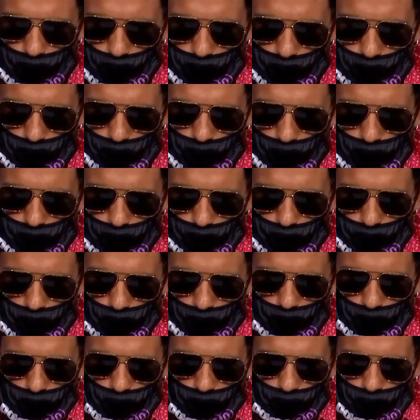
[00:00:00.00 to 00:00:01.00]

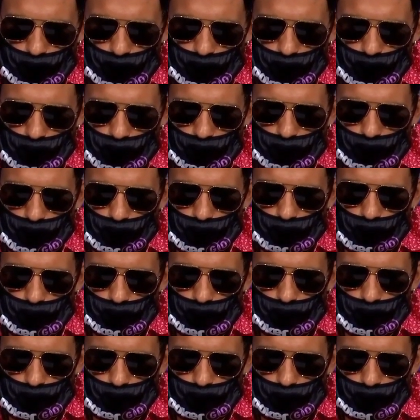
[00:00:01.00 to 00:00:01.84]
Nothing is said.